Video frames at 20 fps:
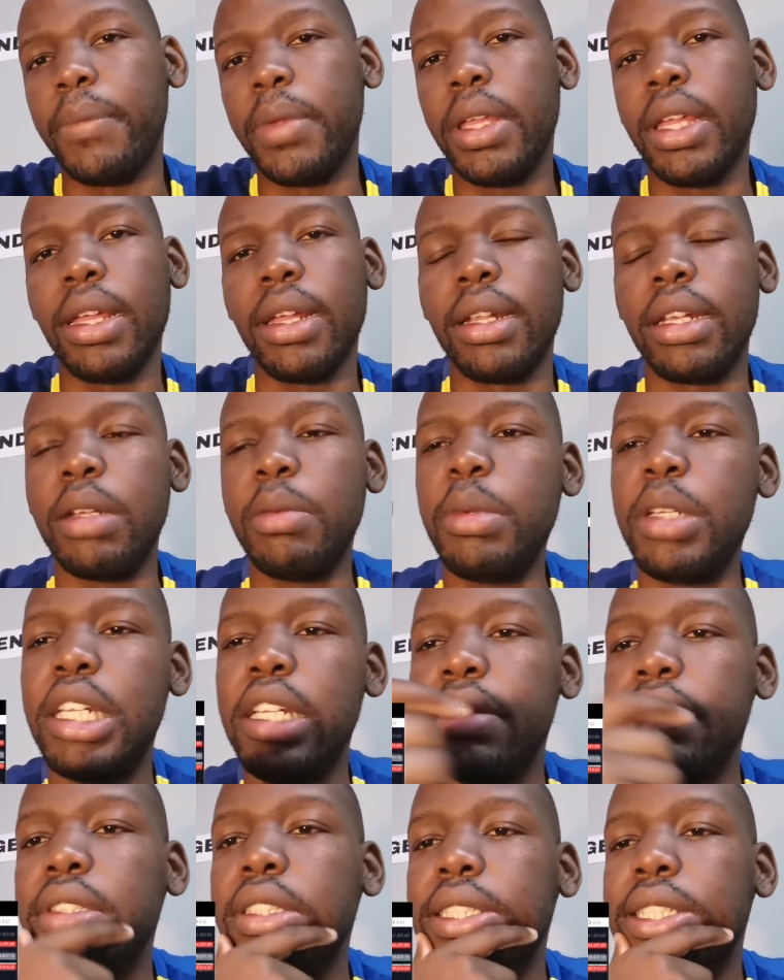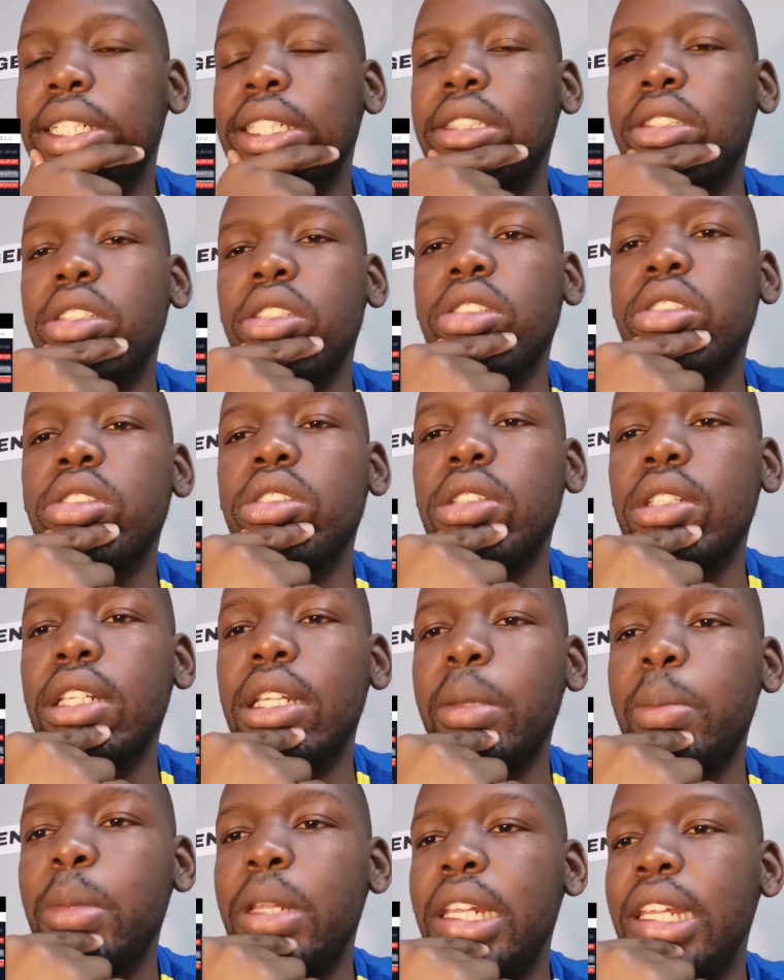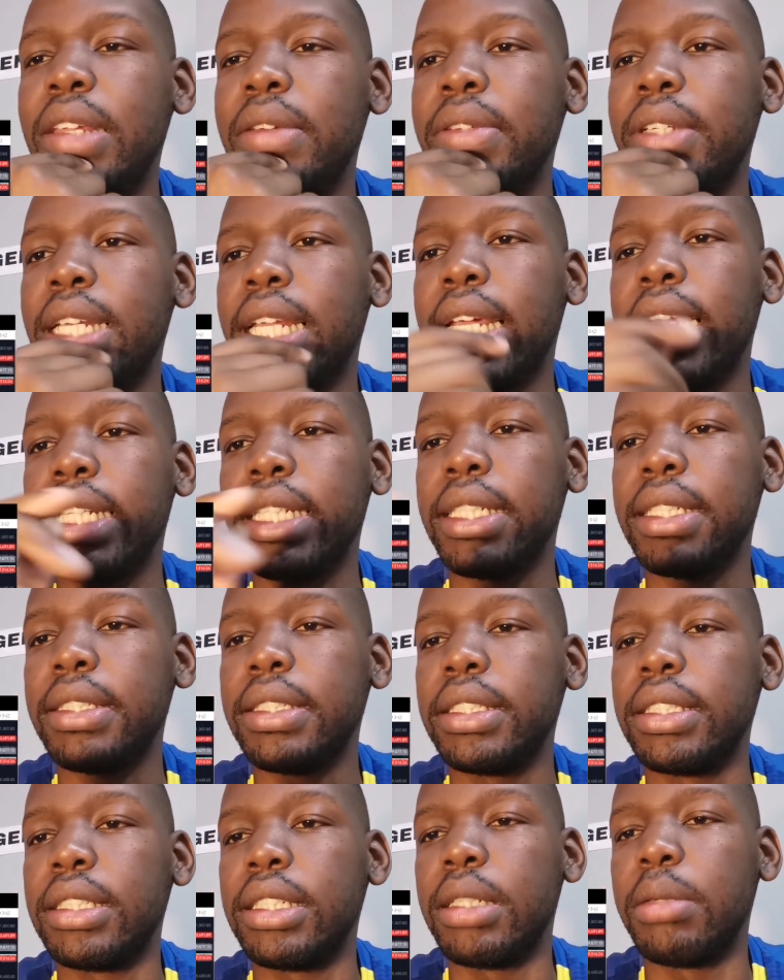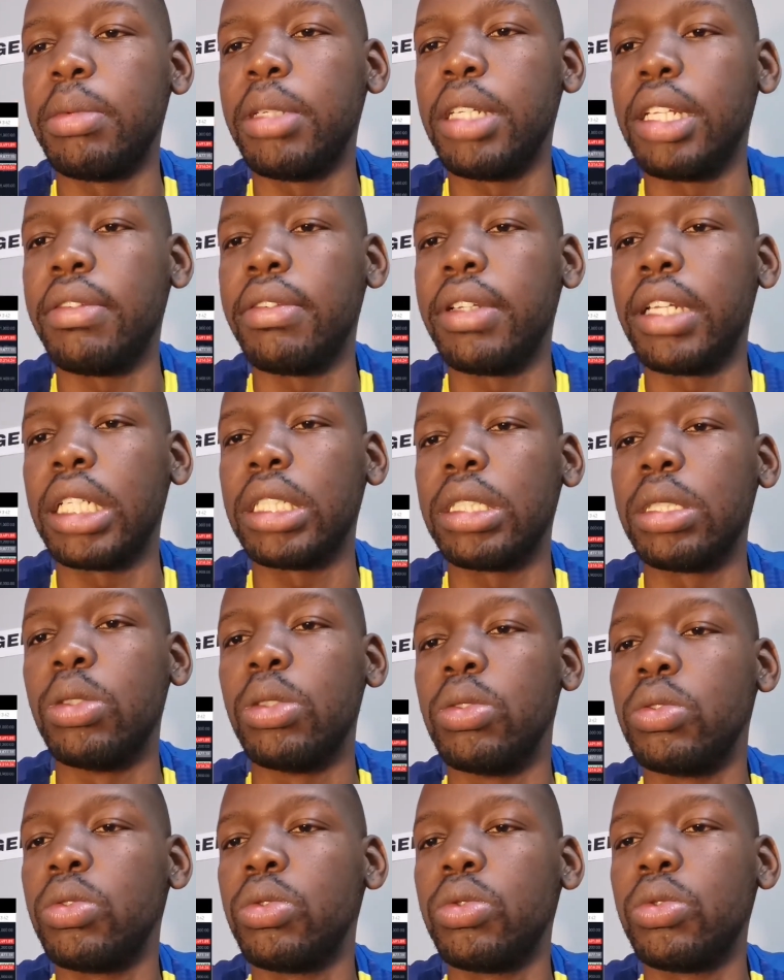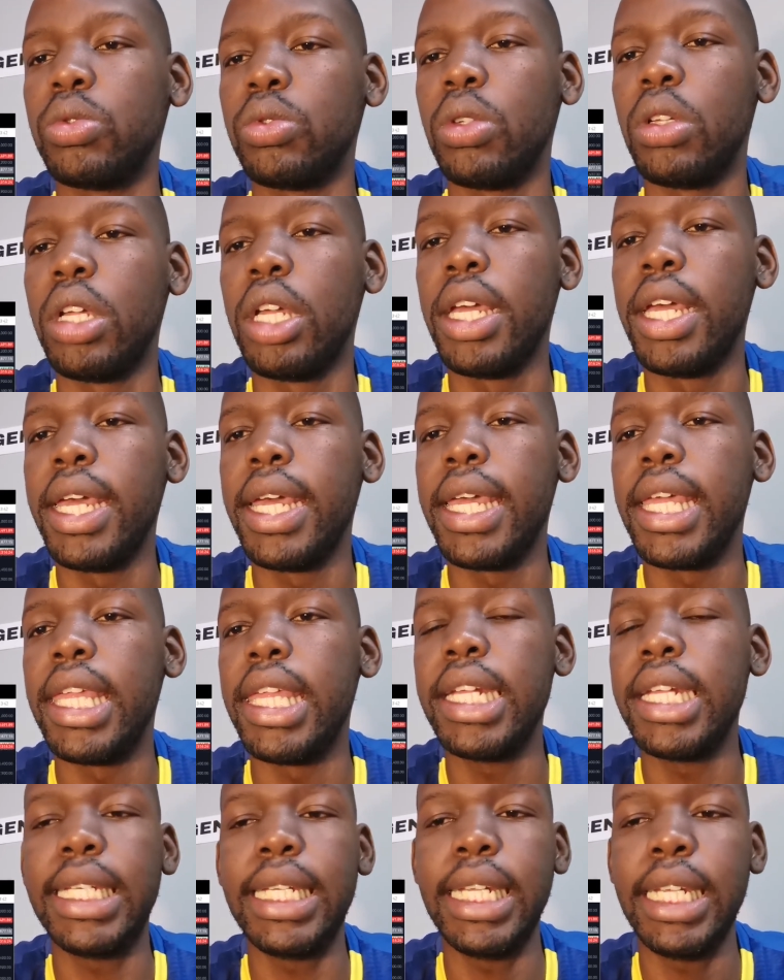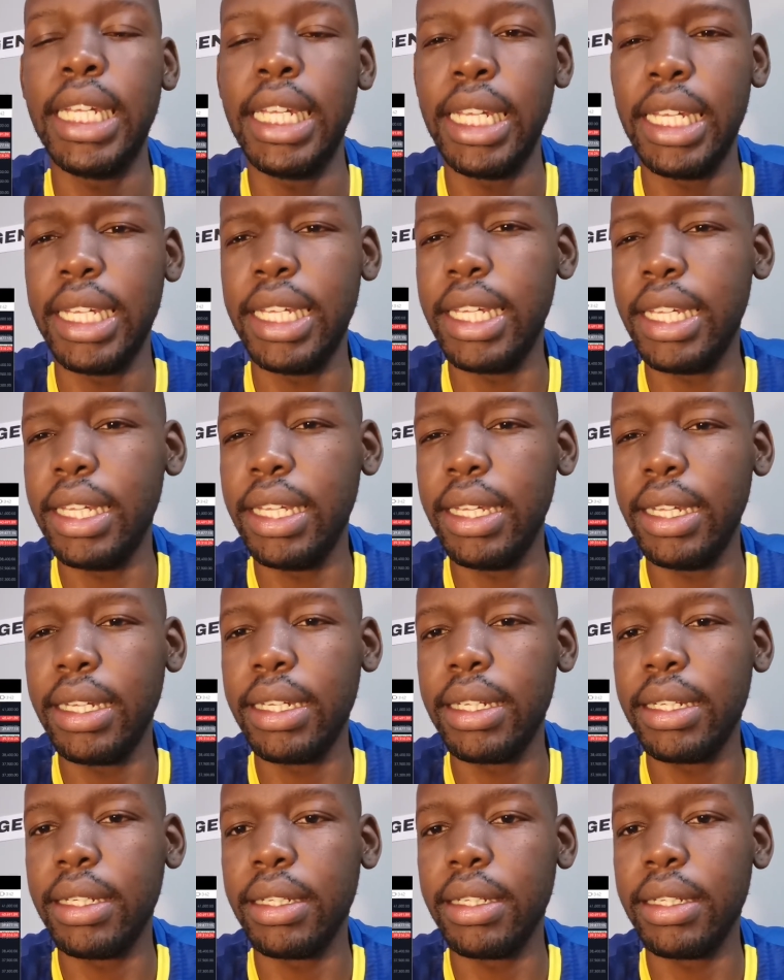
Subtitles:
Yeah, let me leave this at this. Let me leave it like this. Let me leave it like this. Yeti.